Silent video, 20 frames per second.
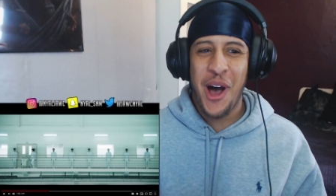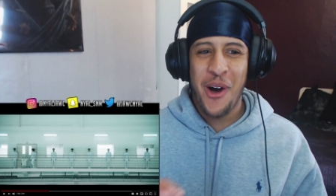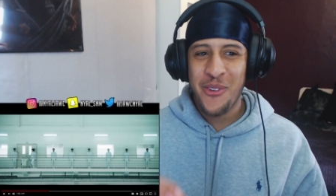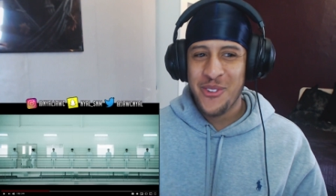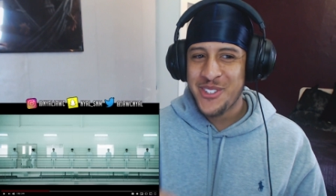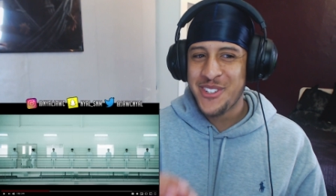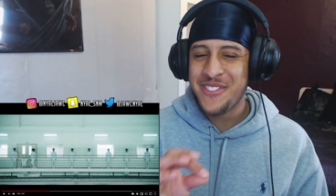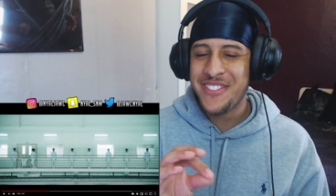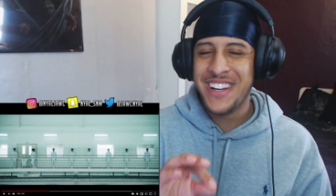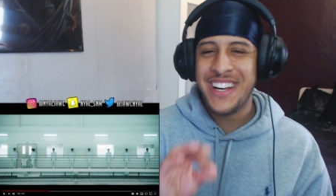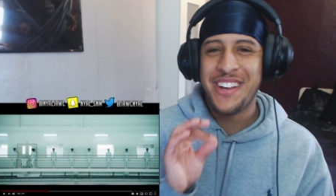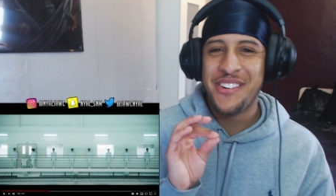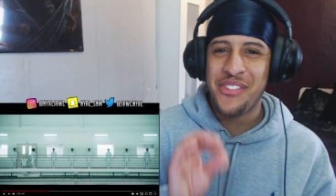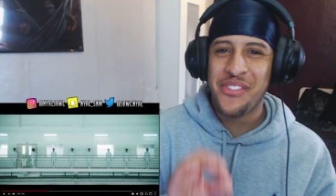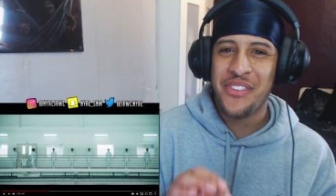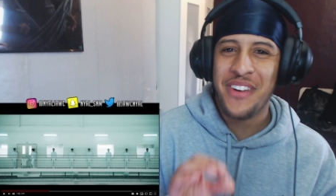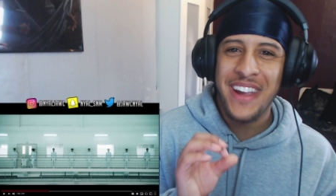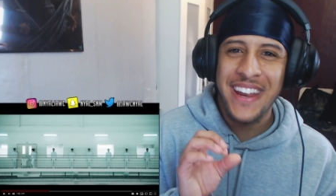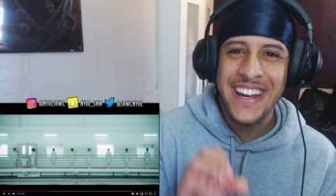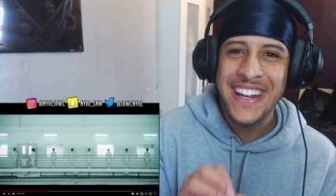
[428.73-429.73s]
wasn't really
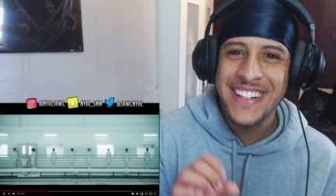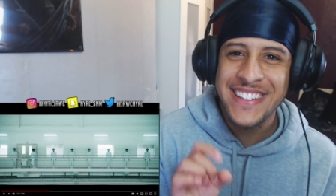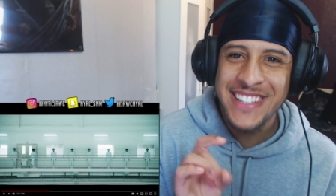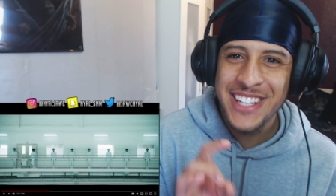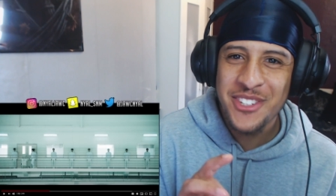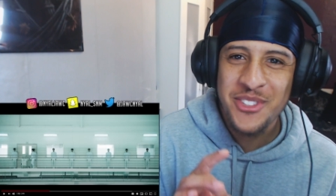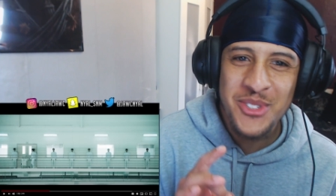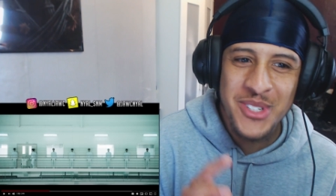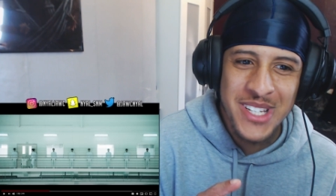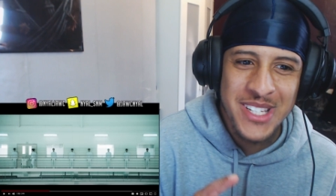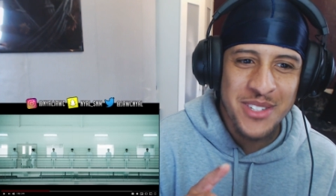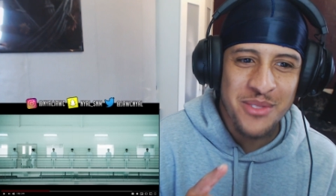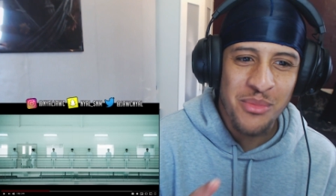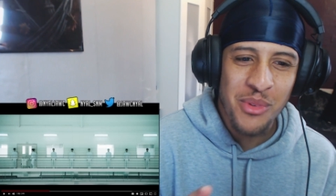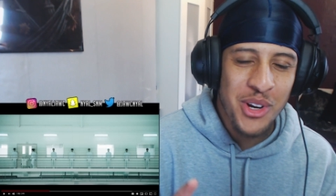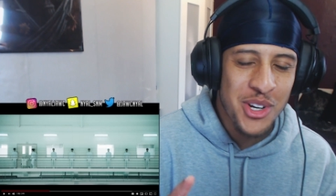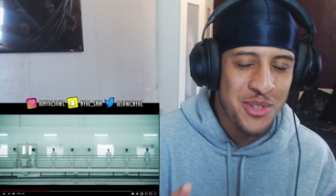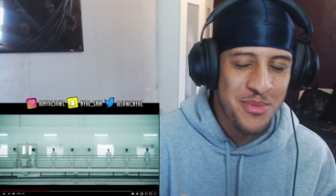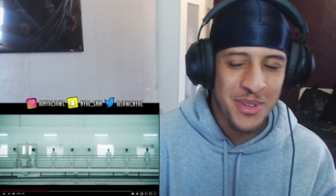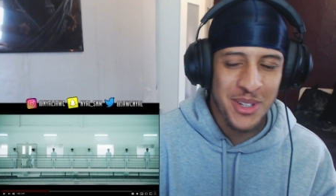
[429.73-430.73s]
feeling this one as
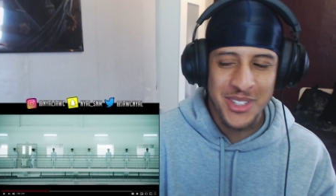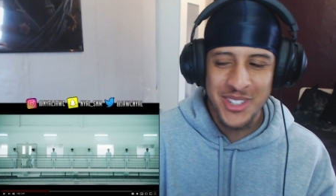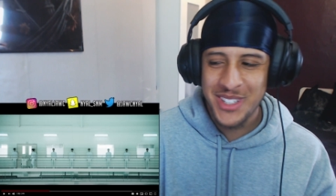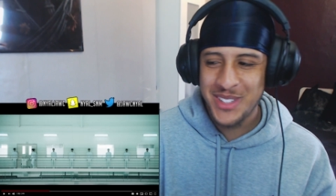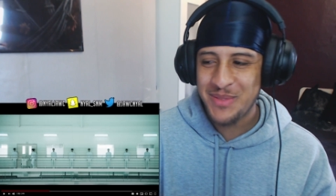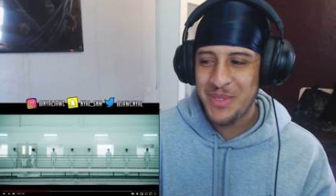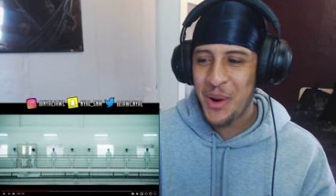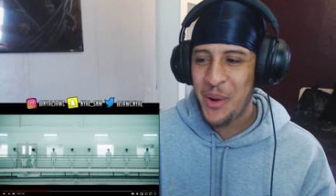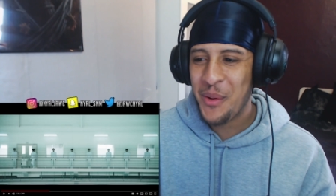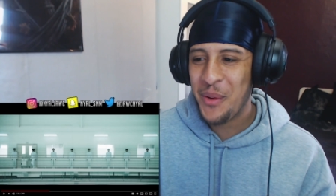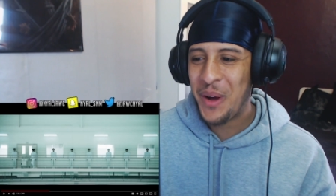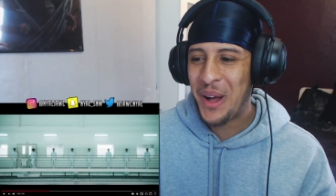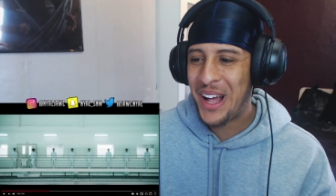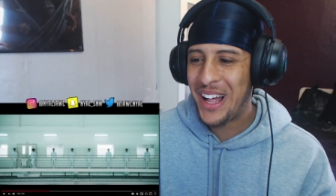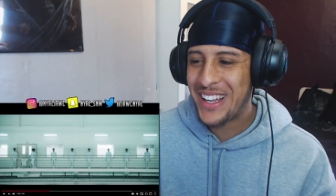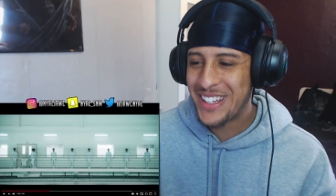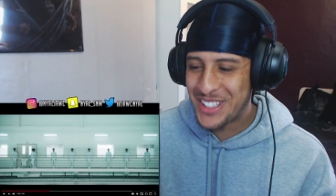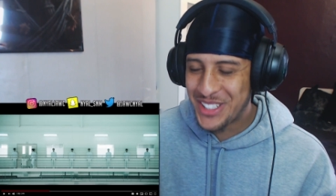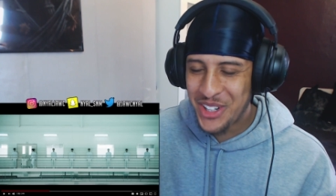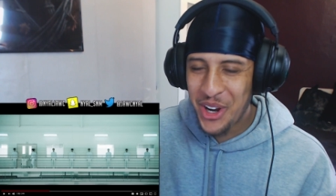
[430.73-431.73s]
much because bro,
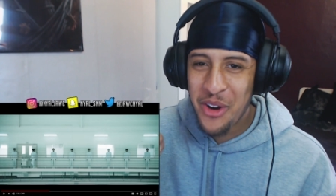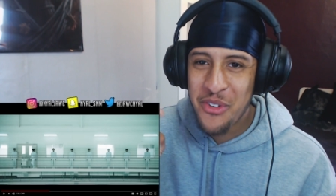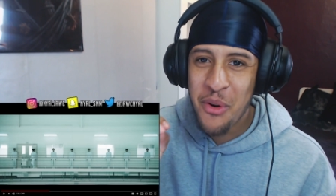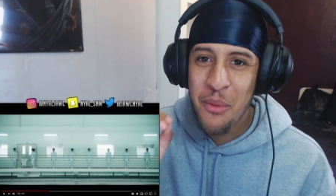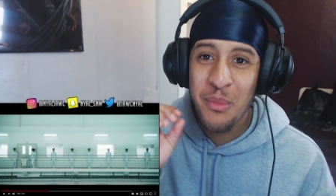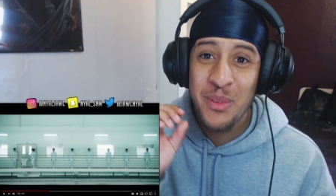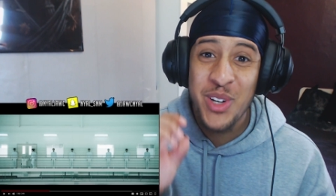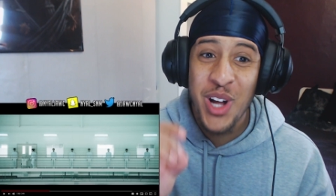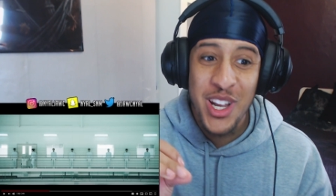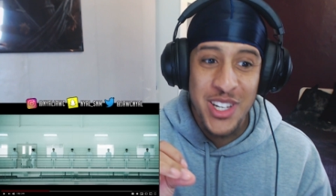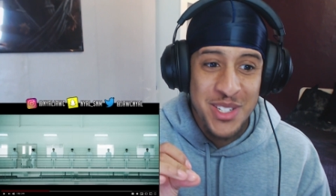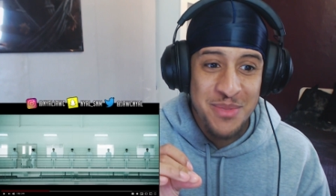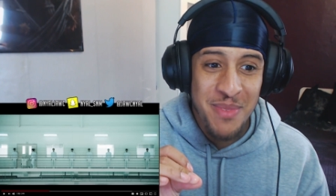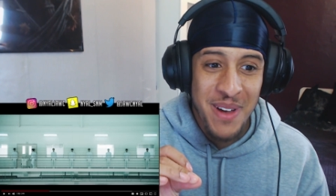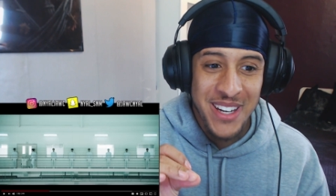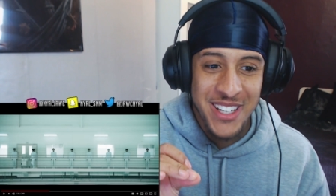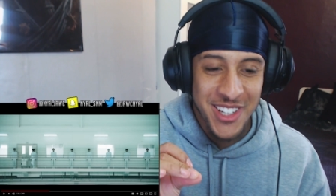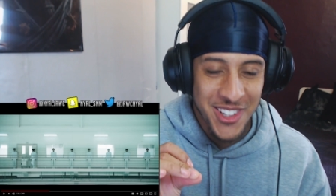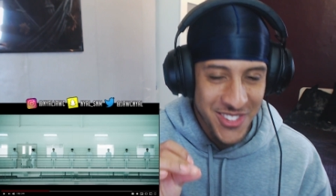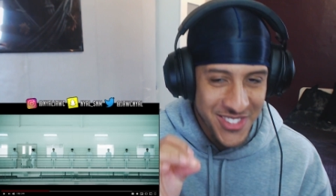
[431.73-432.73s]
to go from God's
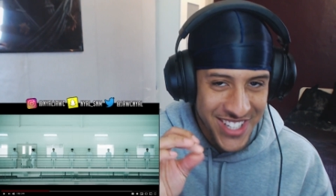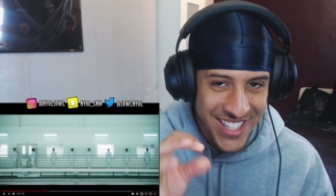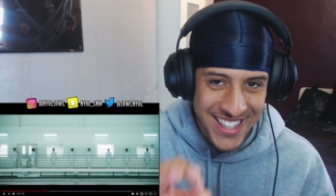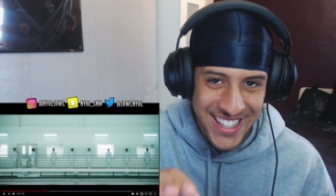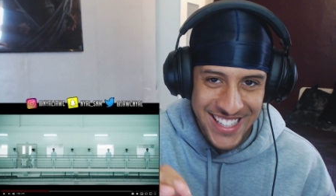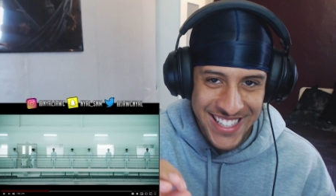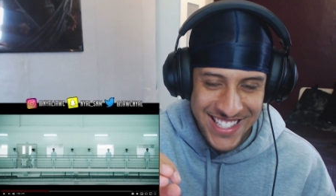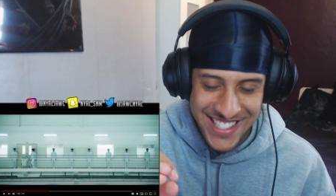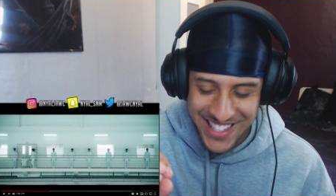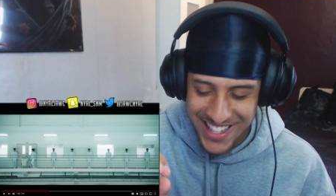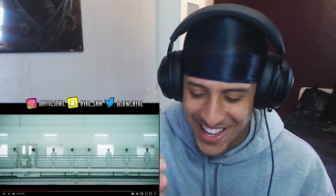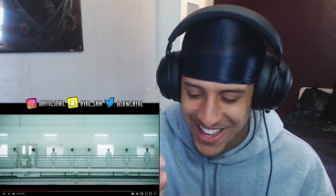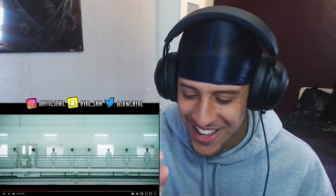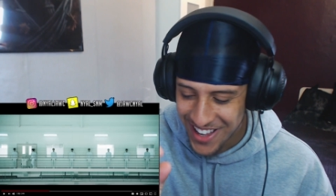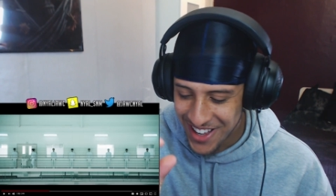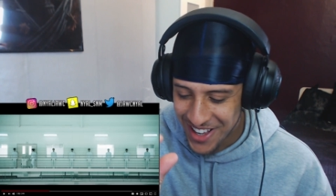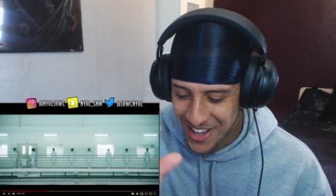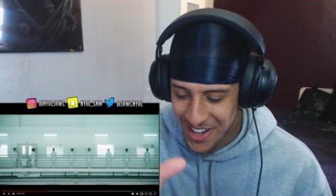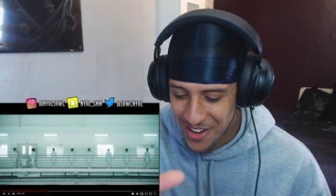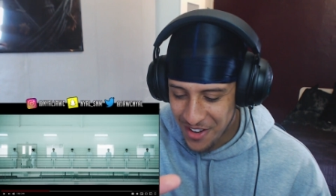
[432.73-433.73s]
Menu to this,
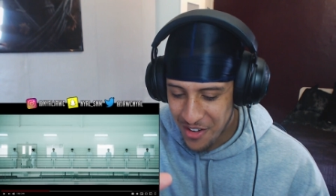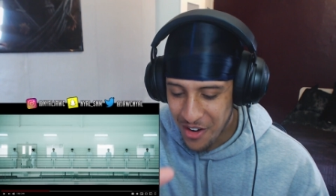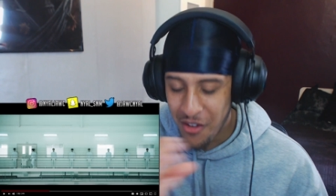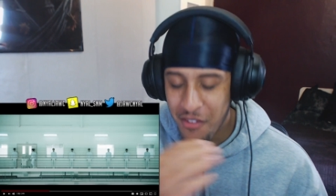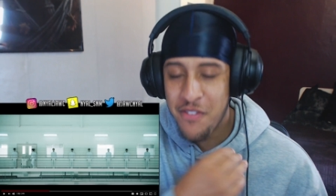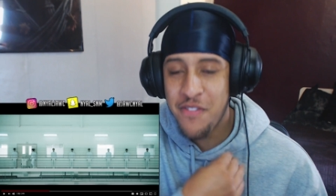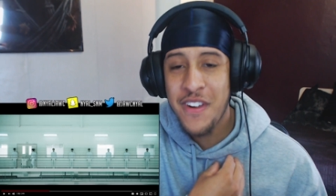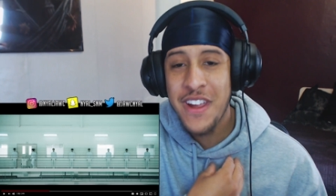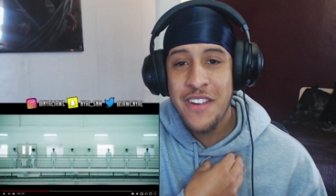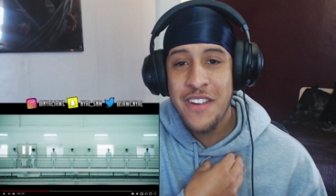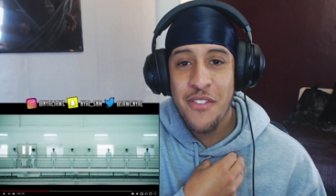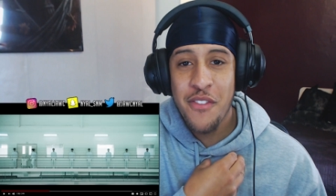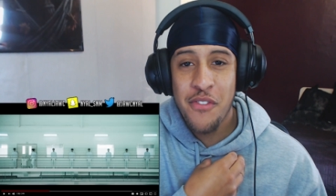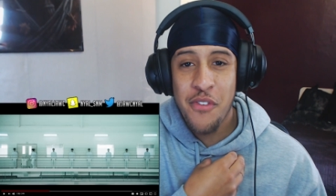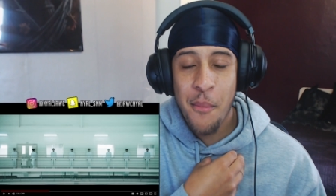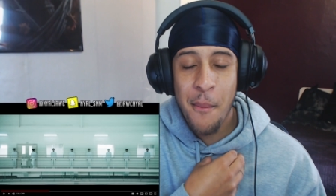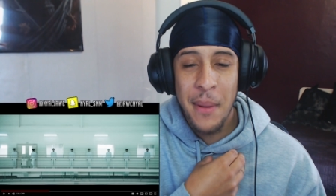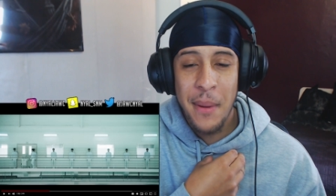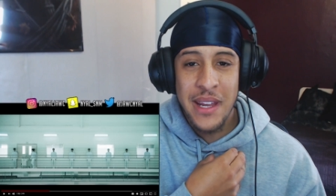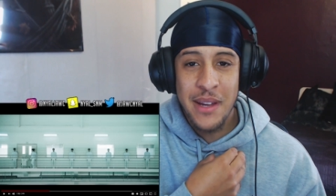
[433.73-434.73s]
like even
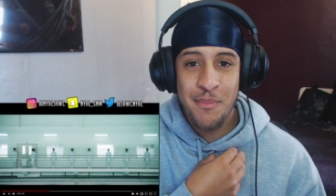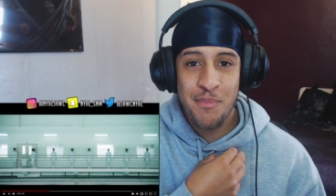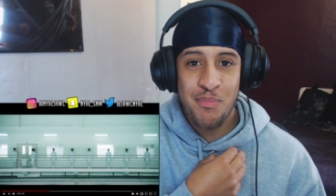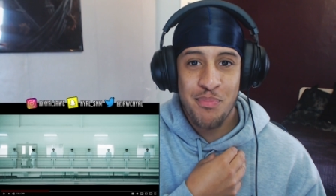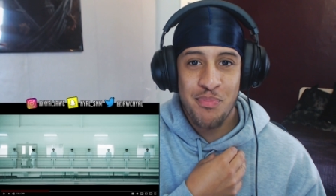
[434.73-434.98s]
for me,